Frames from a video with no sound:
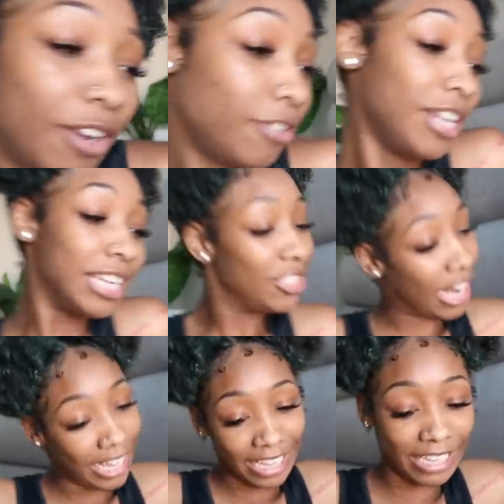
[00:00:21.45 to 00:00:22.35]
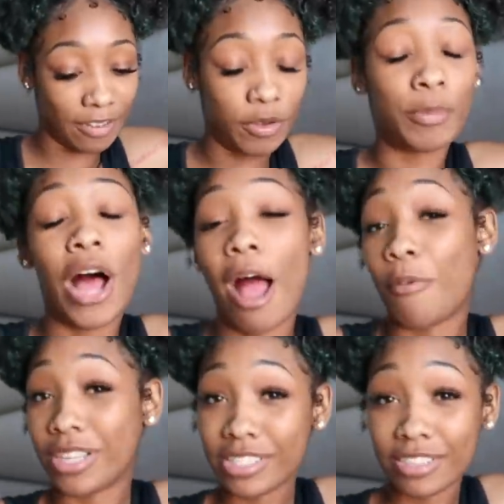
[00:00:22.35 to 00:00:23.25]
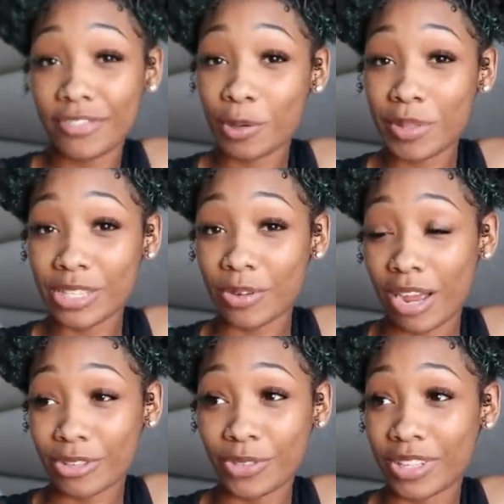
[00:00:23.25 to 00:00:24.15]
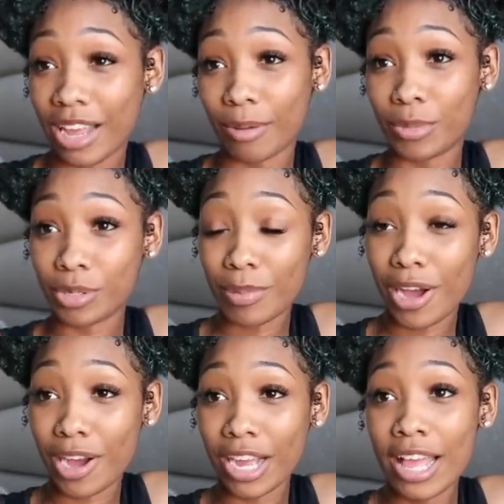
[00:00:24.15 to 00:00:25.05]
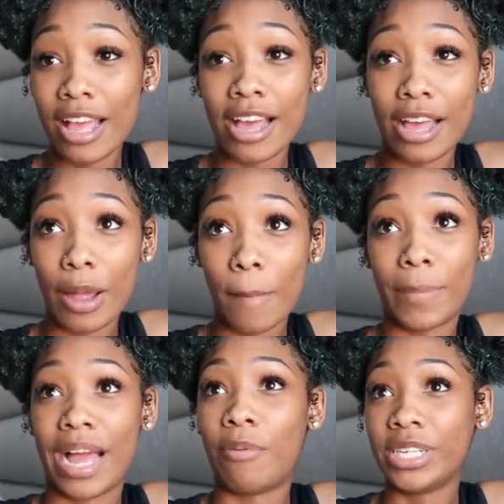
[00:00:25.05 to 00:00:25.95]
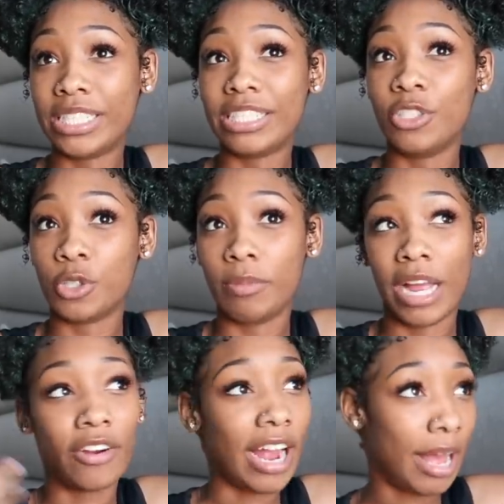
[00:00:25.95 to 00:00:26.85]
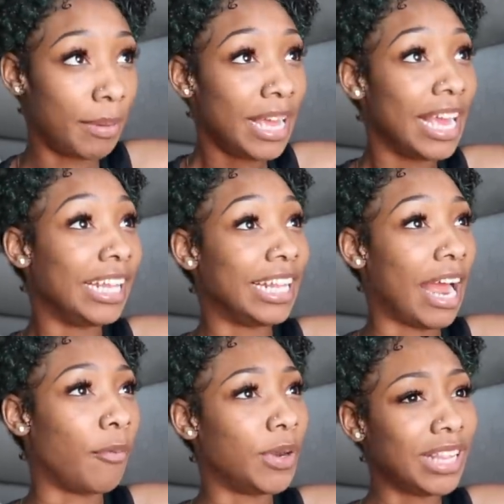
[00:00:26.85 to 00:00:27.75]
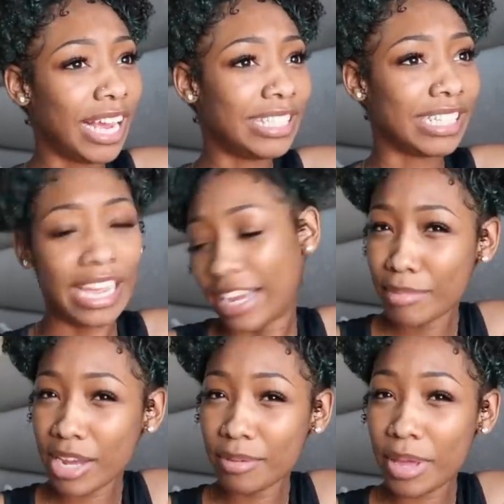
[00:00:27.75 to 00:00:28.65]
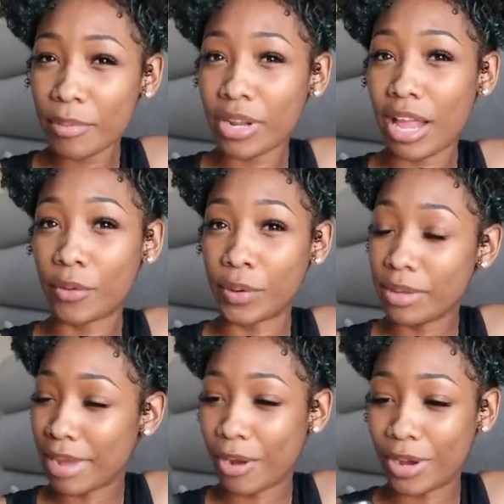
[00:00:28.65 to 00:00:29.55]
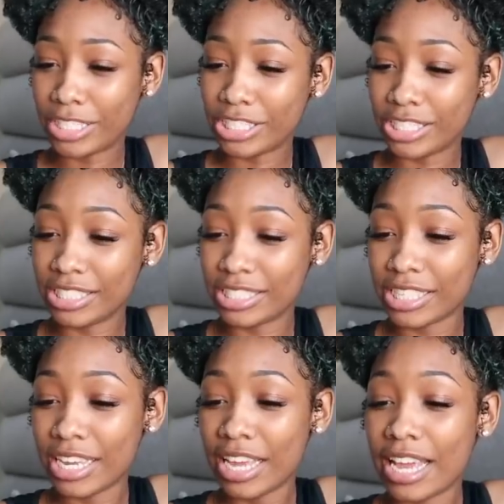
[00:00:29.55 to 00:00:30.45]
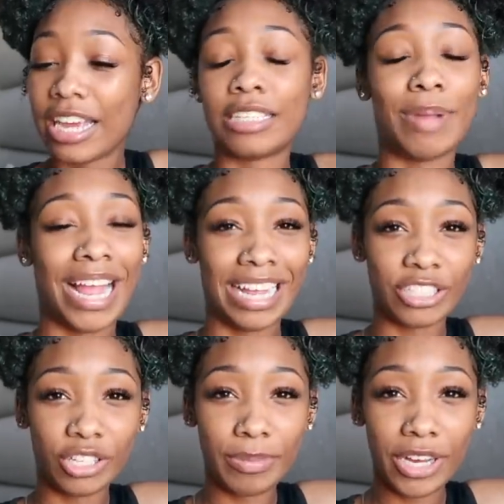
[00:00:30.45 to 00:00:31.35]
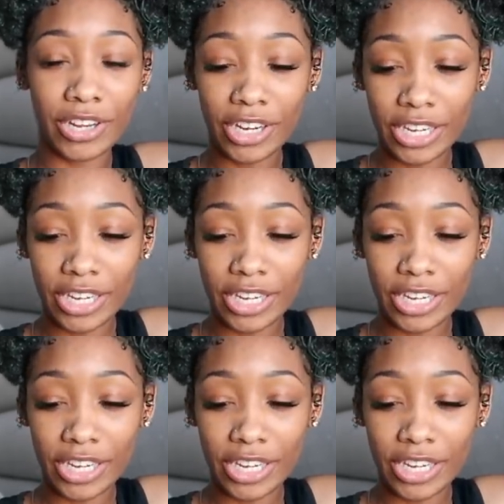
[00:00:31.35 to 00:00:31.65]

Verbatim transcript: know, trying to get comfortable. I was gonna film this while I was doing like a mukbang, um, but I wanted to enjoy my crab and then I realized like I'm not gonna be able to like read my questions because my hands are gonna be all